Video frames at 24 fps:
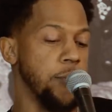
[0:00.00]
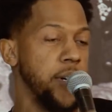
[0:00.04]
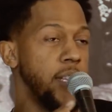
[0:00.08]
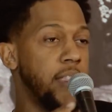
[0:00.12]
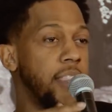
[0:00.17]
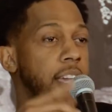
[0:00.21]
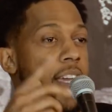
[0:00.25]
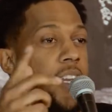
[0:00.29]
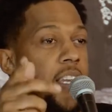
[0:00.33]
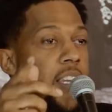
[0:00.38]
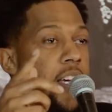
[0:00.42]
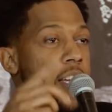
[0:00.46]

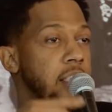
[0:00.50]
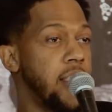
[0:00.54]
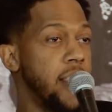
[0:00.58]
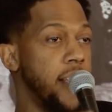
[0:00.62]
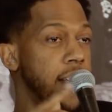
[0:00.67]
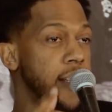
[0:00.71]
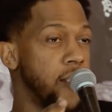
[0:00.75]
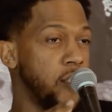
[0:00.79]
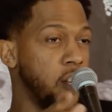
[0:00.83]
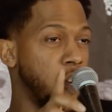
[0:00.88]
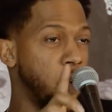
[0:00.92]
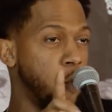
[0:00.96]
but they let
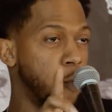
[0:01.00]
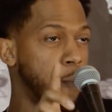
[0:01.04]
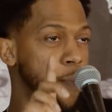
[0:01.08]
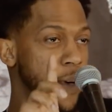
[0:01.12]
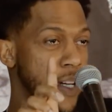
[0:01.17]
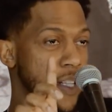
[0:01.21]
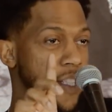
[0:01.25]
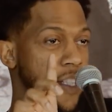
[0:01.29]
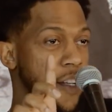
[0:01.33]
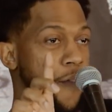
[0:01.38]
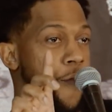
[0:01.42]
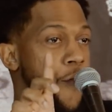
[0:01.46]
these
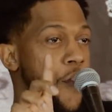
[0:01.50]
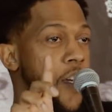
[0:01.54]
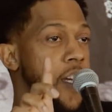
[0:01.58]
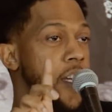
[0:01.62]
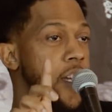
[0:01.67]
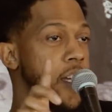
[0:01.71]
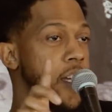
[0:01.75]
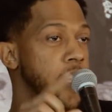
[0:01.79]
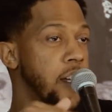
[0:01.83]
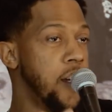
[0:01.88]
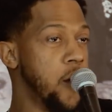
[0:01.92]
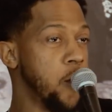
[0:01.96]
low-budget
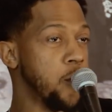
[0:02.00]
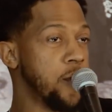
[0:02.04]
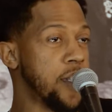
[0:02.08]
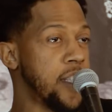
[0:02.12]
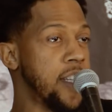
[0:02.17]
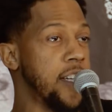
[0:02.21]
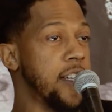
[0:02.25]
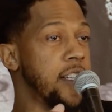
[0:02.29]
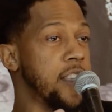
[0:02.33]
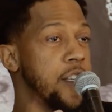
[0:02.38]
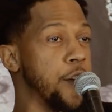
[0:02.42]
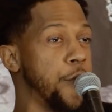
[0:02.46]
videos
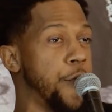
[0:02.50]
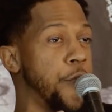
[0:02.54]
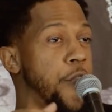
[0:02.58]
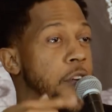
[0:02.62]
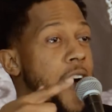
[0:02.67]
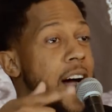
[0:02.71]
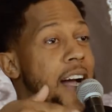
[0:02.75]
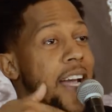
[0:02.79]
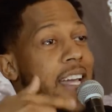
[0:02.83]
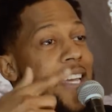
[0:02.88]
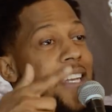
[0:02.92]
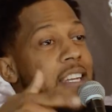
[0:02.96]
here
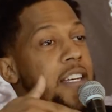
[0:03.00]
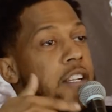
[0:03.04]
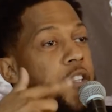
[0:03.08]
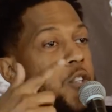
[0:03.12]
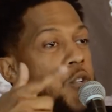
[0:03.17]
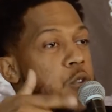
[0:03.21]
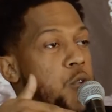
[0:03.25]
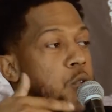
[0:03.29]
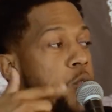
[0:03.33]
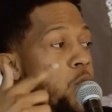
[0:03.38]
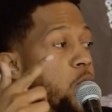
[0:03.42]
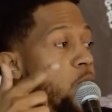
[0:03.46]
define a
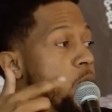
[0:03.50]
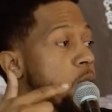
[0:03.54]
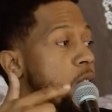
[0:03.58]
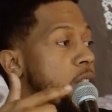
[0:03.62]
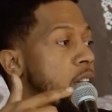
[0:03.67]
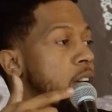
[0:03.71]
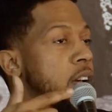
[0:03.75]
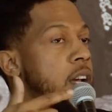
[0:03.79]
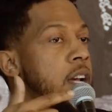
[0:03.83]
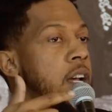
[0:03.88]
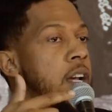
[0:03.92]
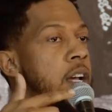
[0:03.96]
dude.
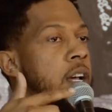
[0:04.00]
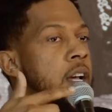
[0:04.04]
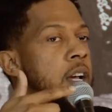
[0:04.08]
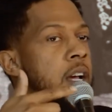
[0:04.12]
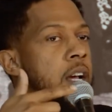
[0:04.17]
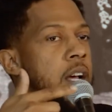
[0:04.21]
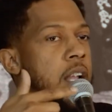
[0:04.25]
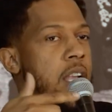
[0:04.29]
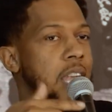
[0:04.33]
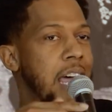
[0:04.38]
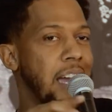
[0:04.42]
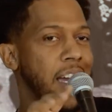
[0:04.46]

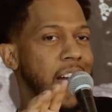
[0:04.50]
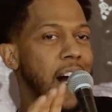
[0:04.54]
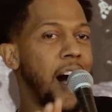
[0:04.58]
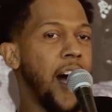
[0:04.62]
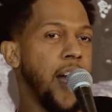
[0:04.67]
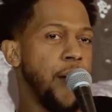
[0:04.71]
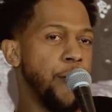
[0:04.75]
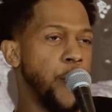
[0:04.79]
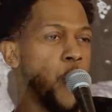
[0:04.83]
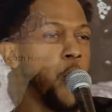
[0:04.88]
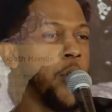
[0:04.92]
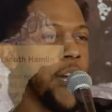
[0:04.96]
Like
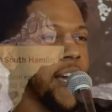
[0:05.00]
Ivo